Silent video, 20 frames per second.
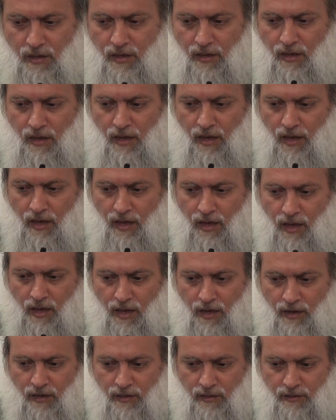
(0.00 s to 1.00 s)

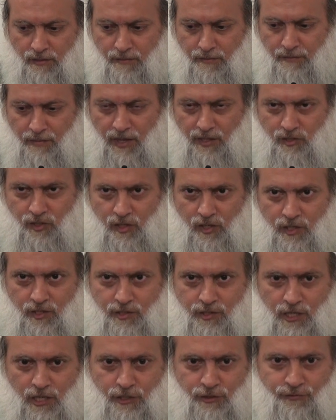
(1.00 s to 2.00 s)
and
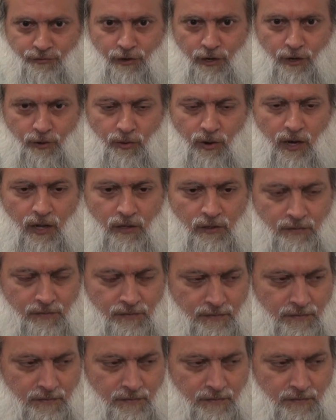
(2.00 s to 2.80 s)
basically says farewell.